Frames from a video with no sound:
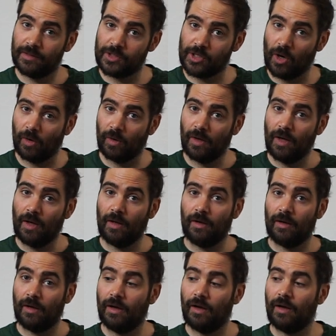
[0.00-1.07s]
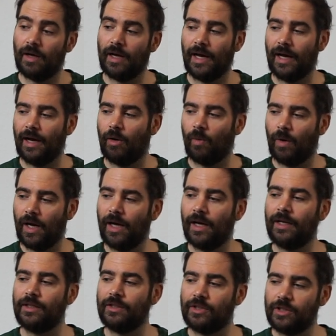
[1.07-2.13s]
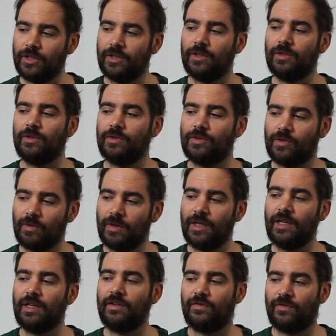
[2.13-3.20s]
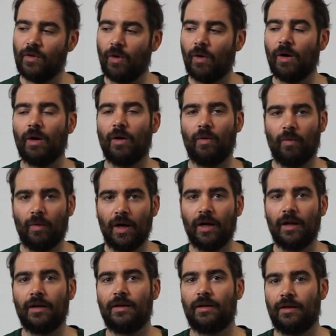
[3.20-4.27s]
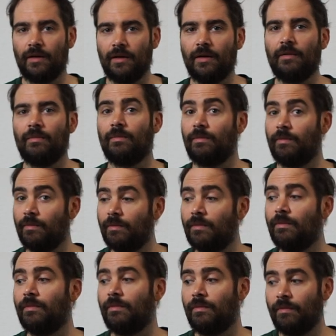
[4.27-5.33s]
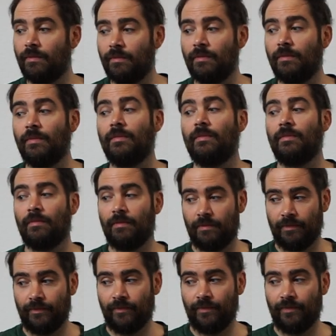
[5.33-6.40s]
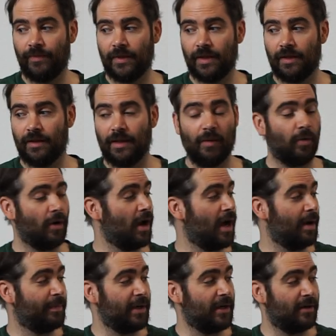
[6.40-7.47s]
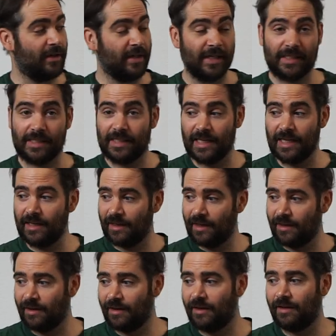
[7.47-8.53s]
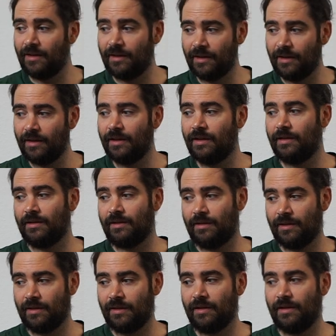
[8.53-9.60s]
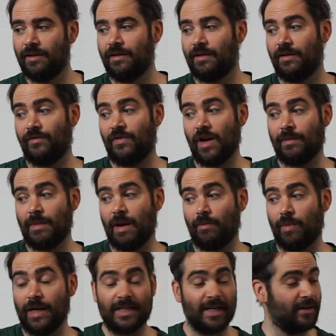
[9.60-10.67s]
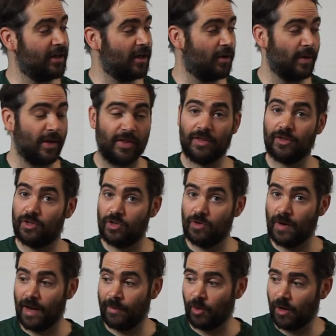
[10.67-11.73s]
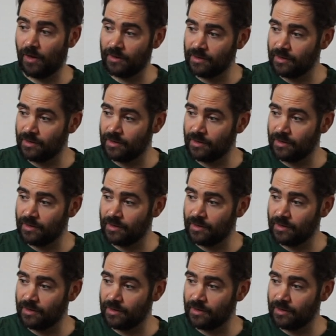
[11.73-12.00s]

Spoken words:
So, 1, 2, 3, 4, 1. And we're up here to this D. Fogging mountain breakdown here with two hammer-ons.